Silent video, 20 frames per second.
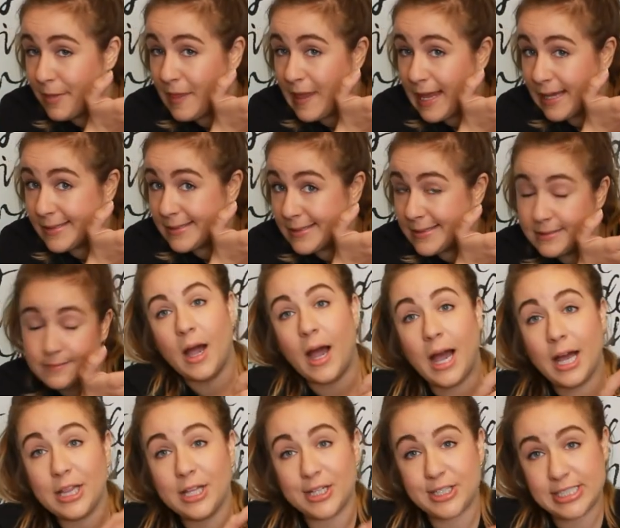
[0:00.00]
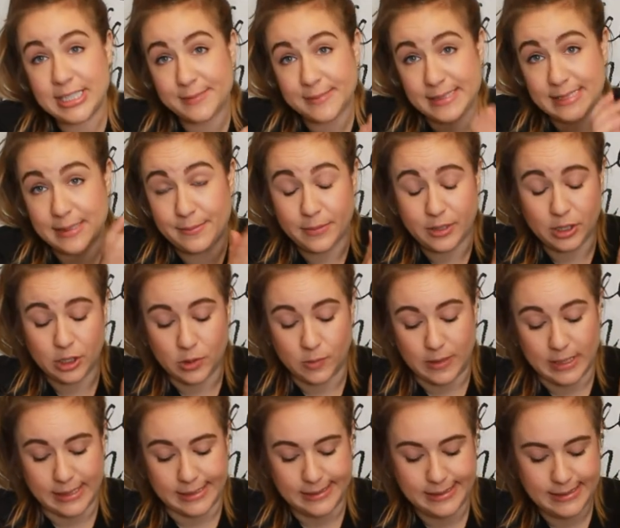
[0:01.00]
things. I looked up similar
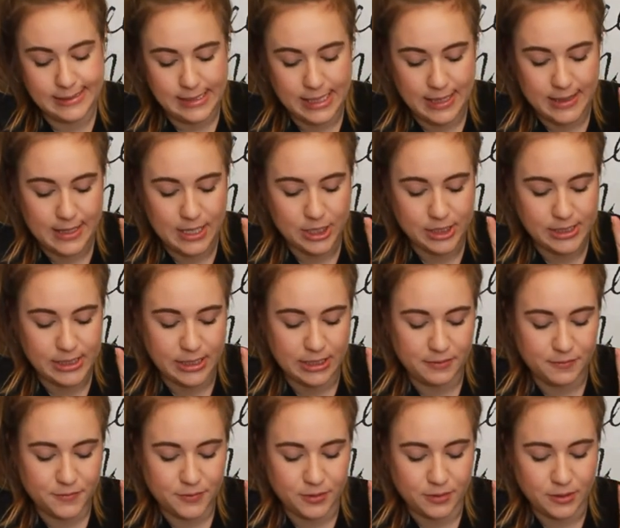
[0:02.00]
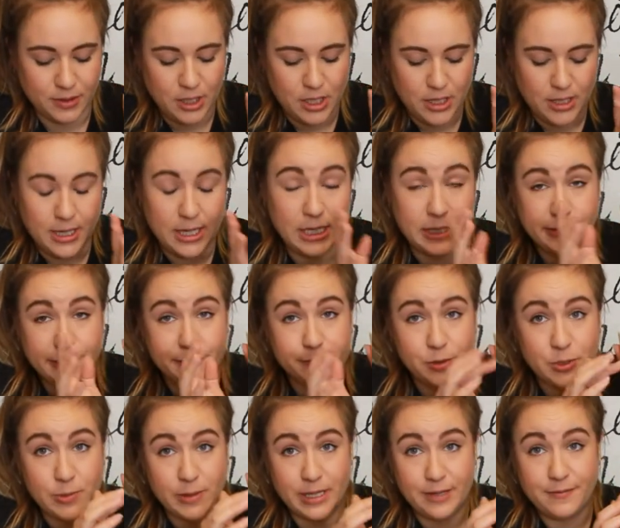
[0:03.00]
ones, and they're selling for anywhere from
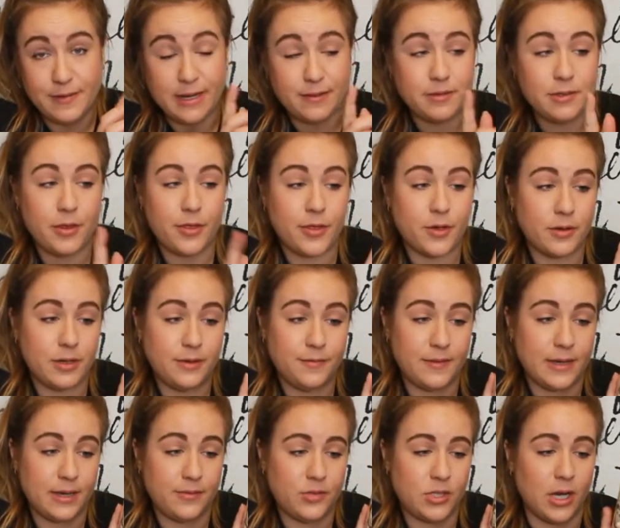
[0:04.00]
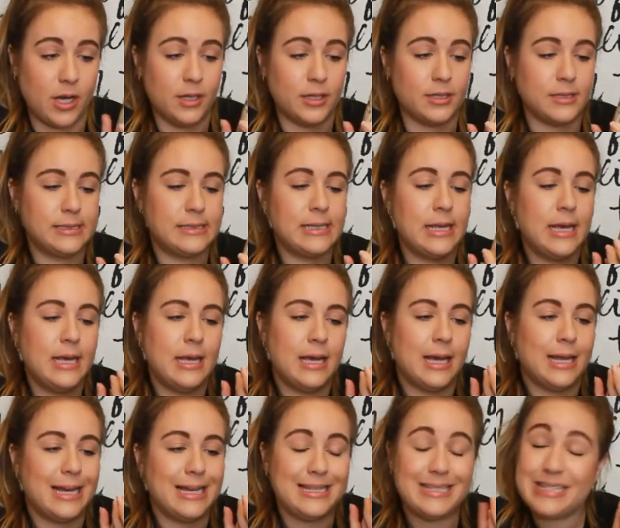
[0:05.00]
25 to $35
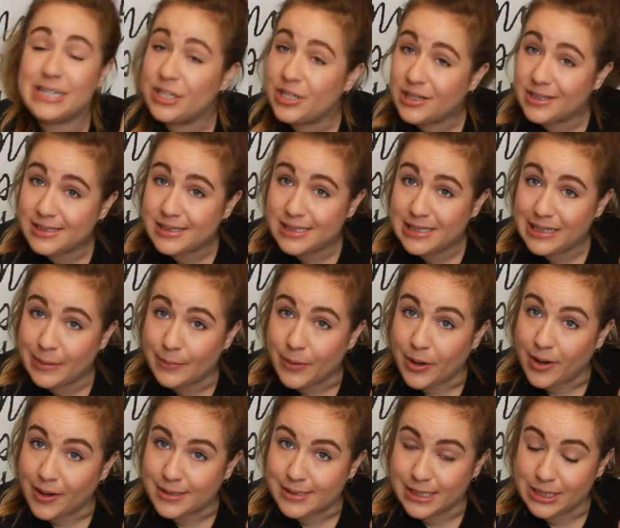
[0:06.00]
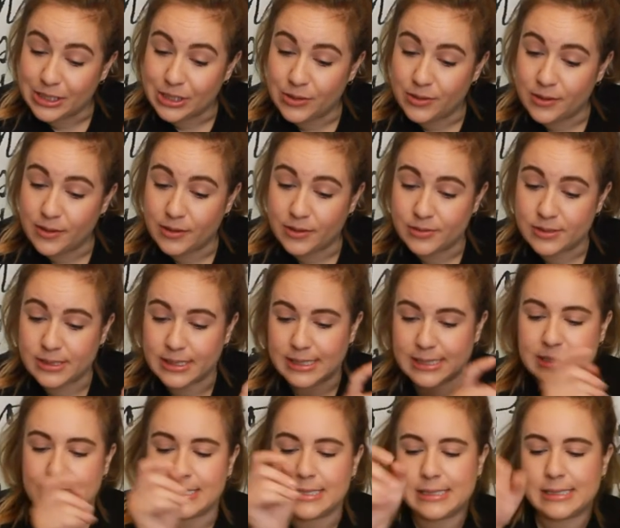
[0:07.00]
and I did not see a box included in those
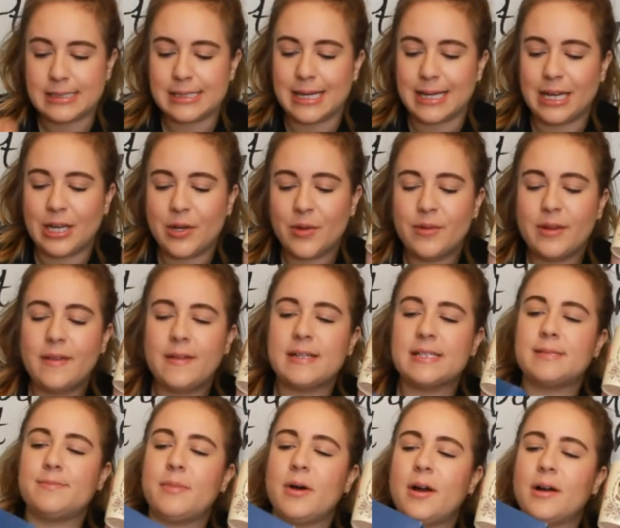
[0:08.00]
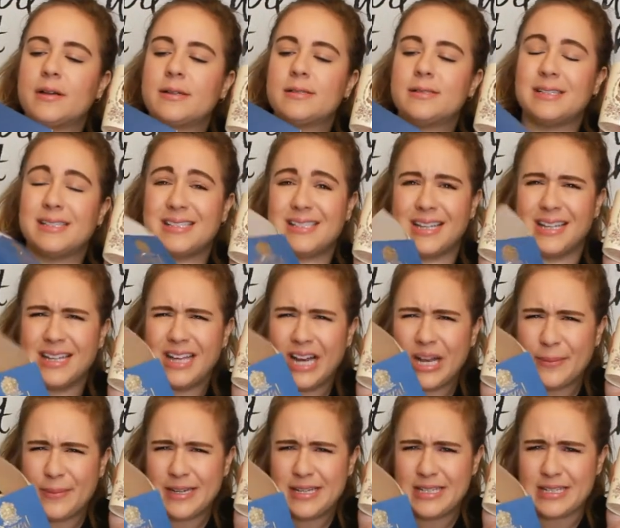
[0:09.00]
listings and I know that this box is a
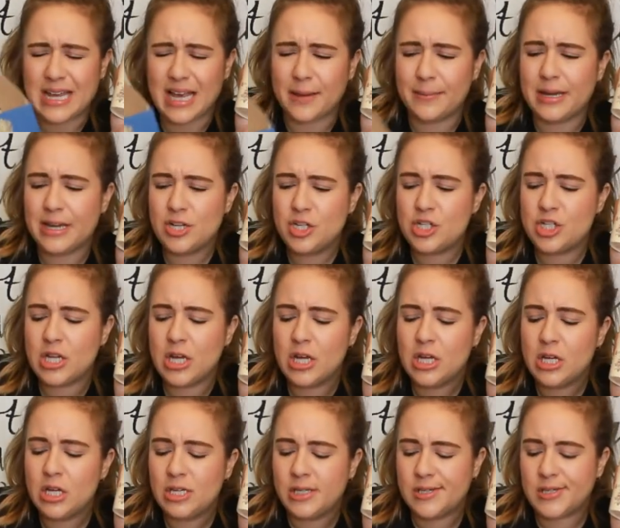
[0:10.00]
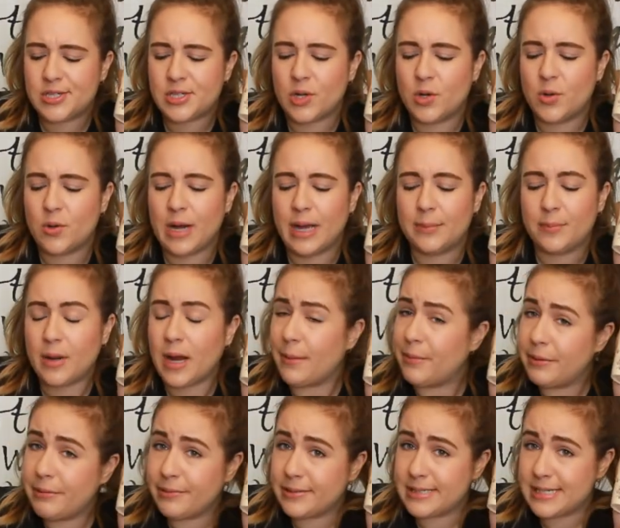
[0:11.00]
little bit damaged so I
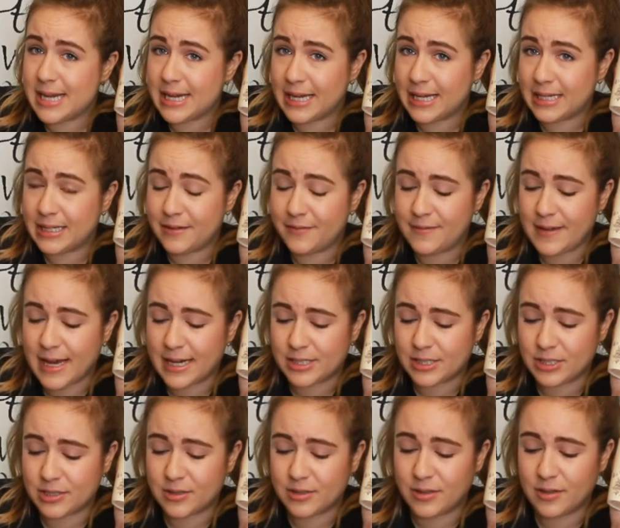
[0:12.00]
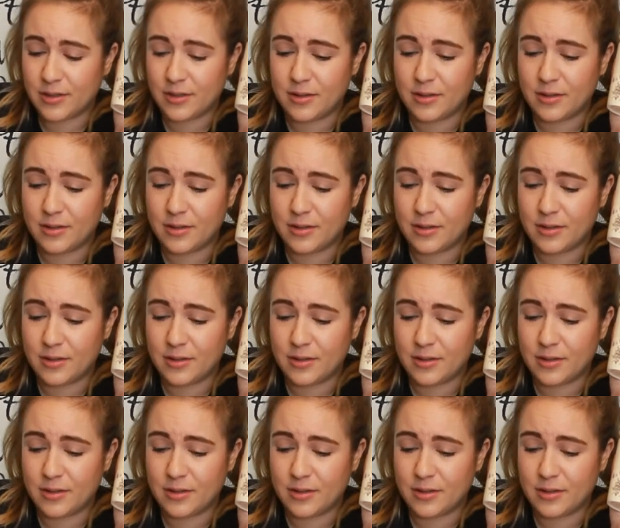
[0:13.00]
probably won't take into factor